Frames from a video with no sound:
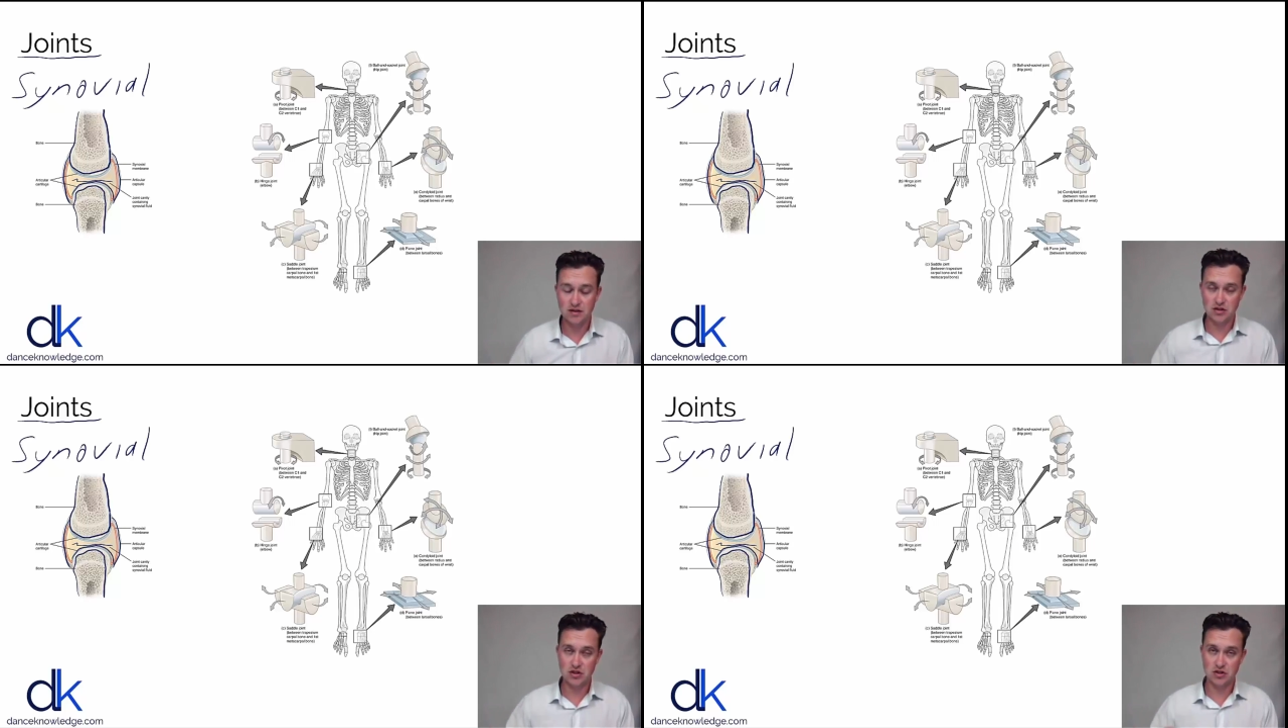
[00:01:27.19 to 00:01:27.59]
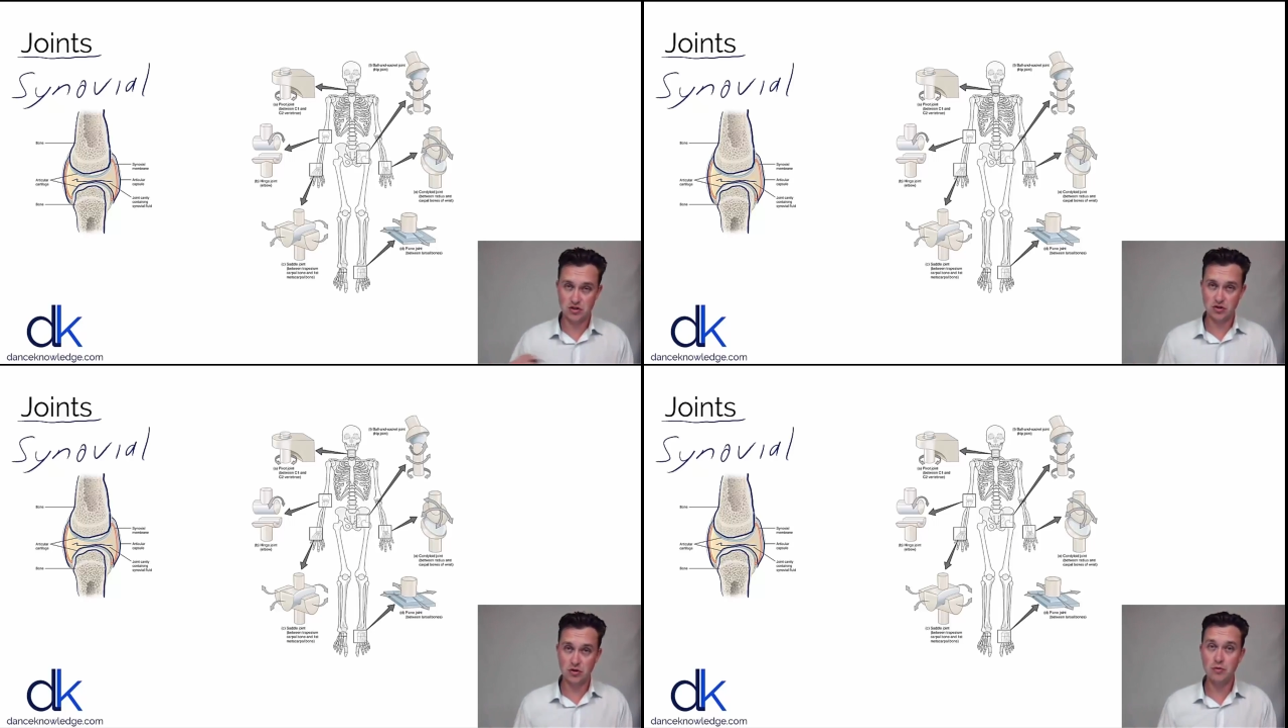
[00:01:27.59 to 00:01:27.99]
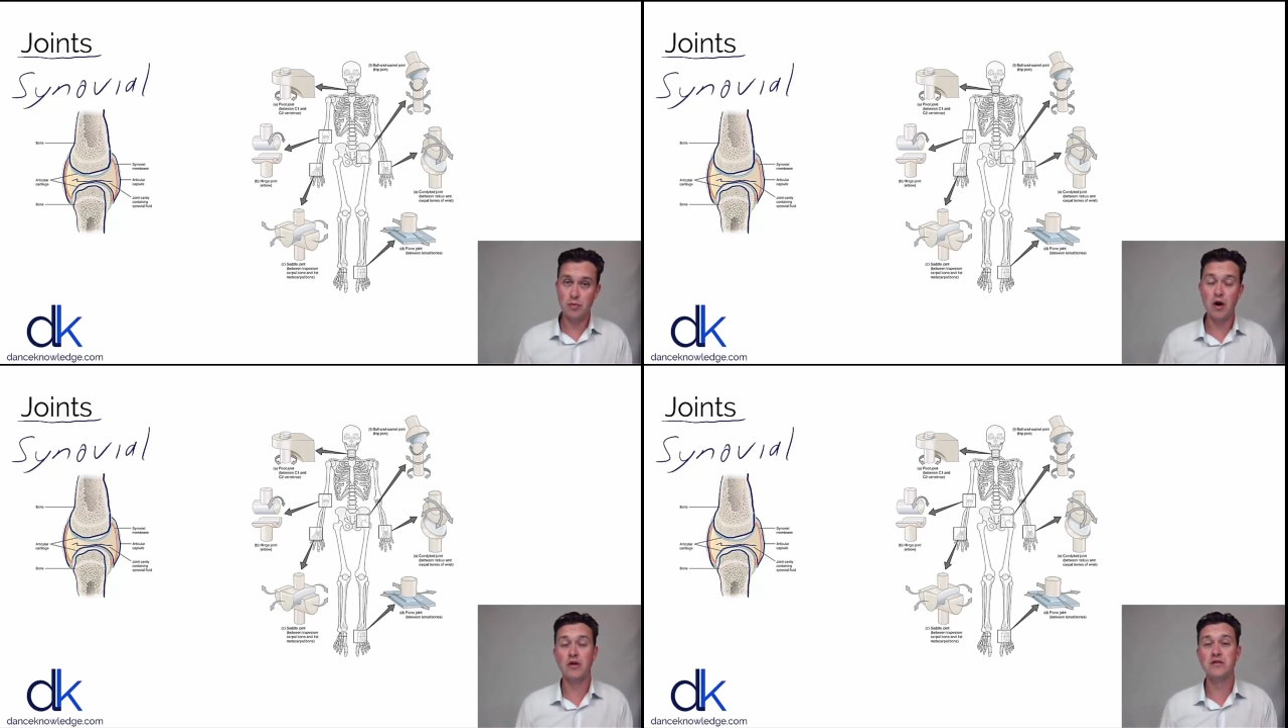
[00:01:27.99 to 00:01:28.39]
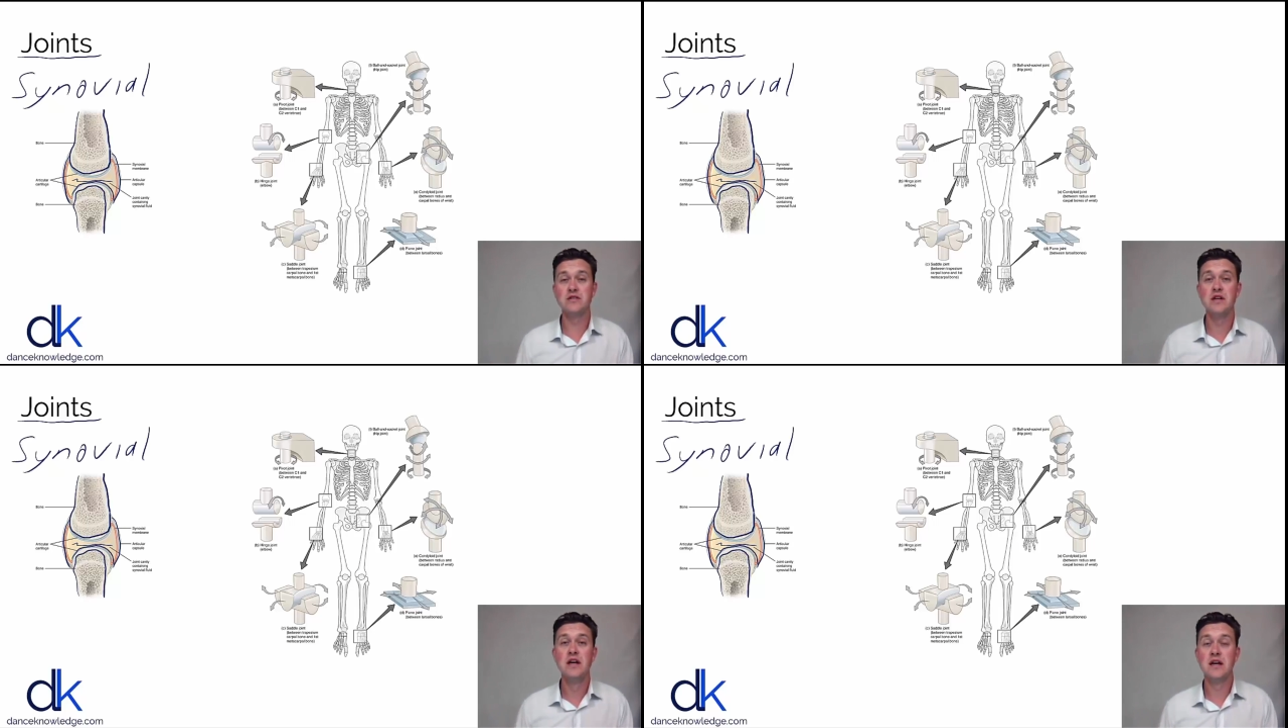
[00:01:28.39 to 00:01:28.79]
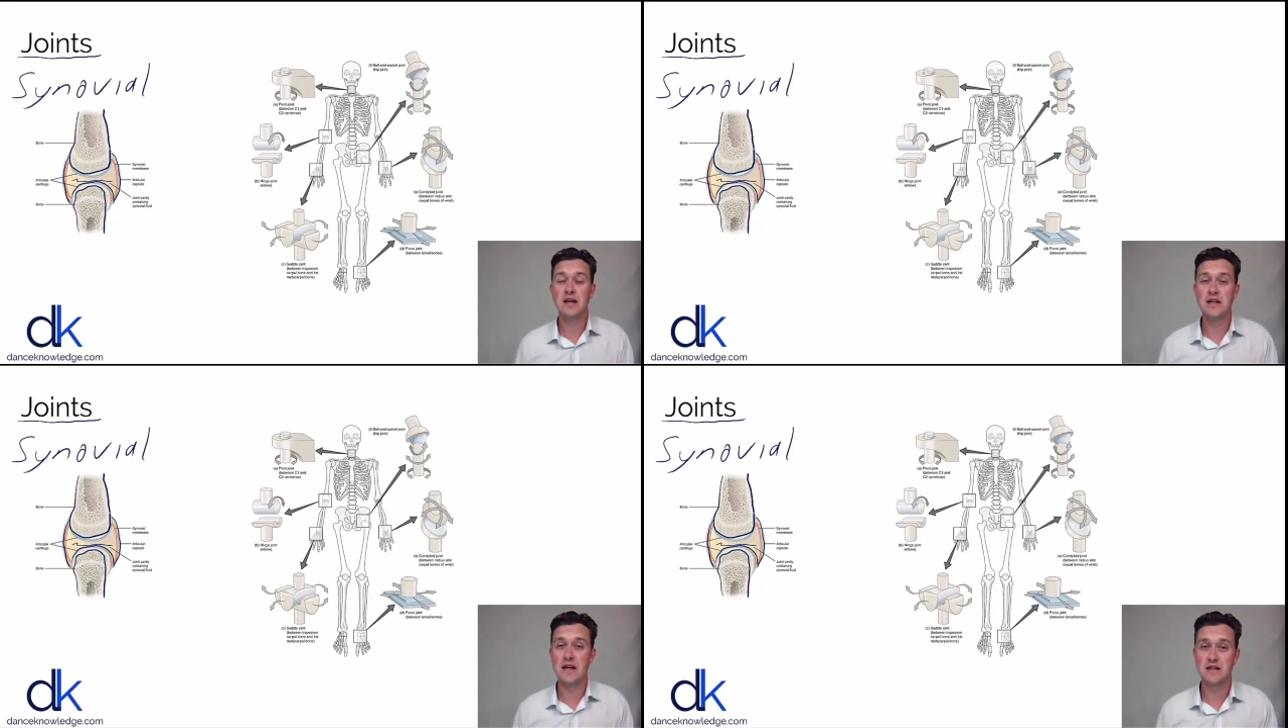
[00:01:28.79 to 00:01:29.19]
It's just two bones
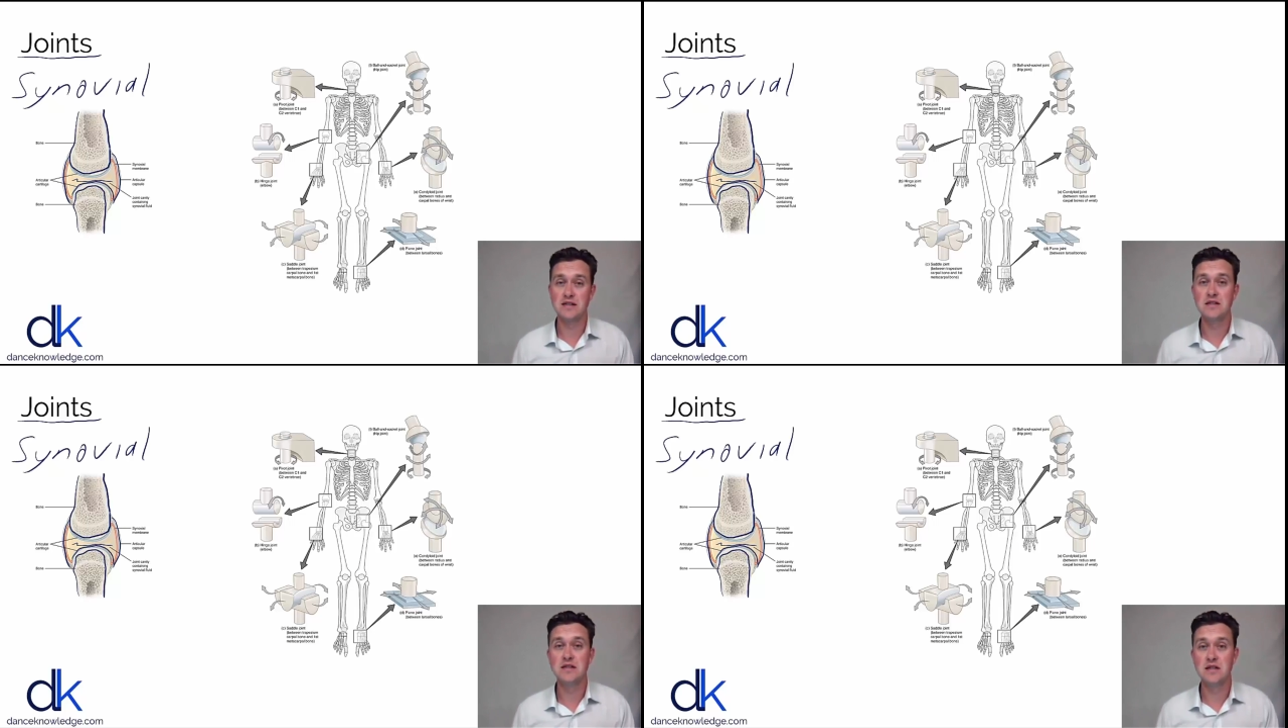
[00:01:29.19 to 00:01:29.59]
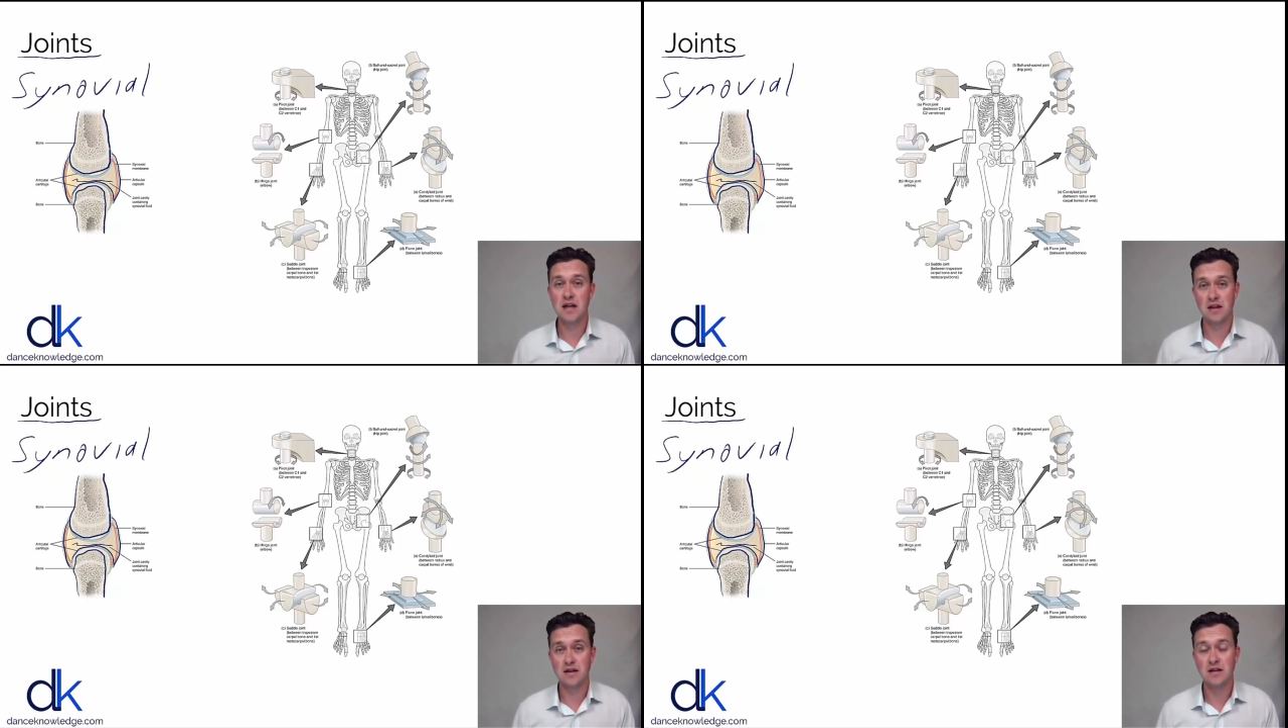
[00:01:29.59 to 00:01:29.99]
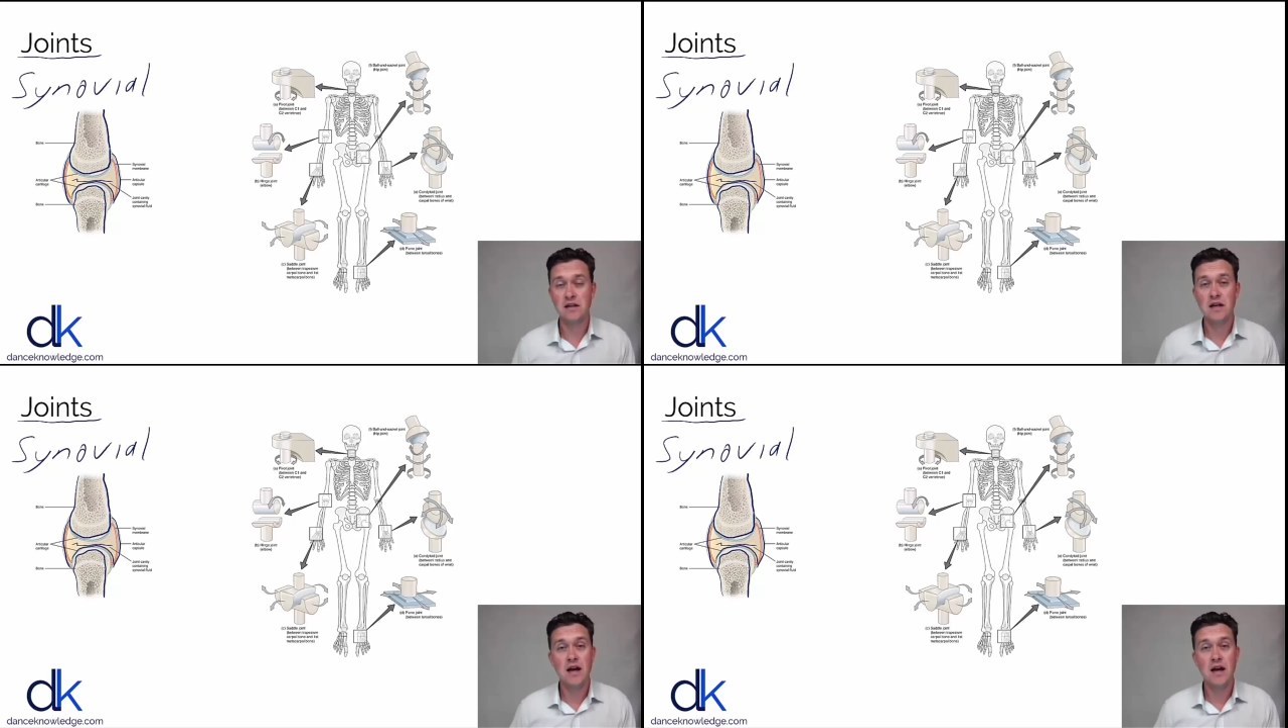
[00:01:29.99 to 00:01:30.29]
connected together.